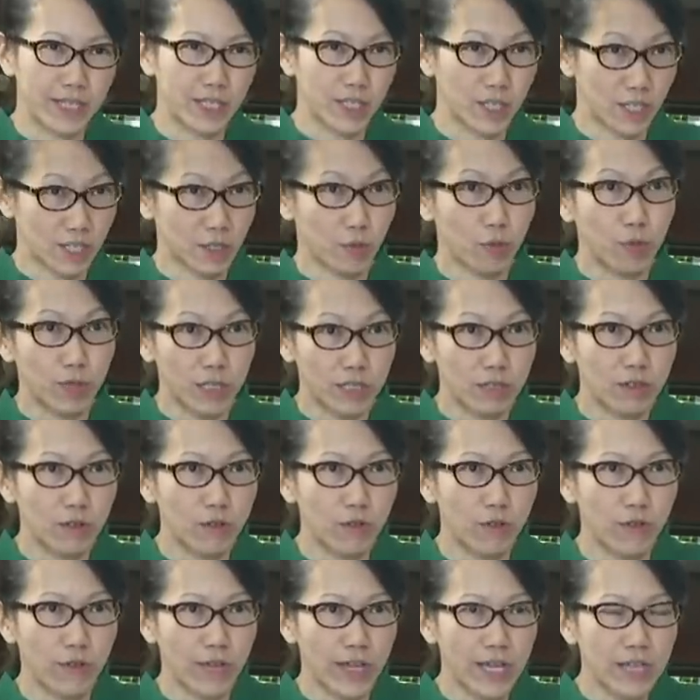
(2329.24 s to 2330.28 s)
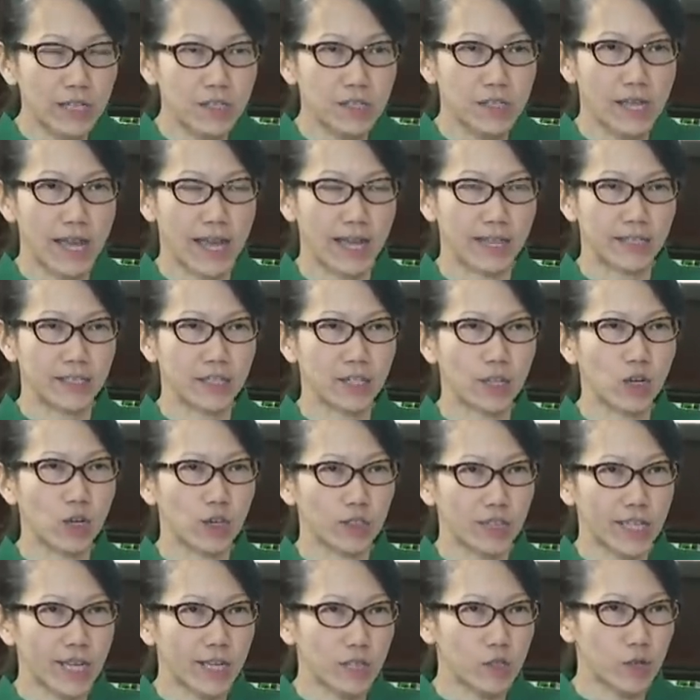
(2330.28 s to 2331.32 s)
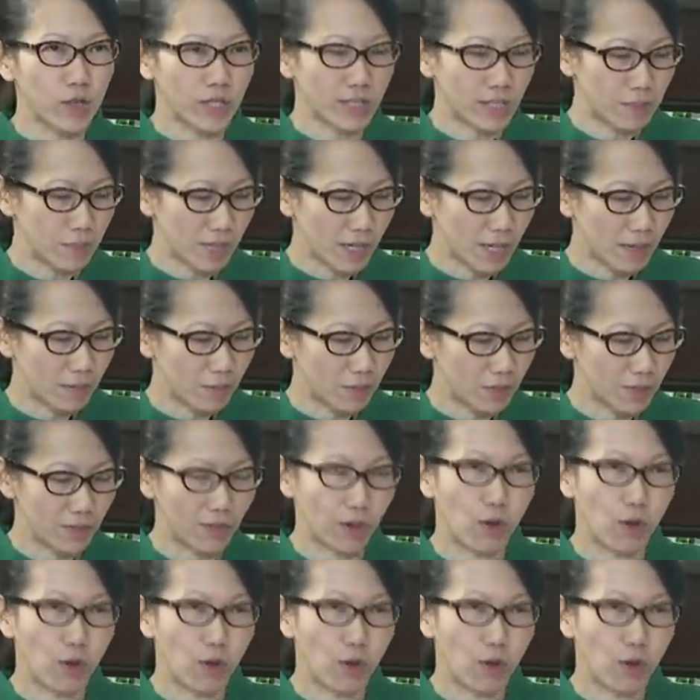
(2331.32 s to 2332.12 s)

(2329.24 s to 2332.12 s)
It yes. is a critical phase, yes. and uh, contact tracing becomes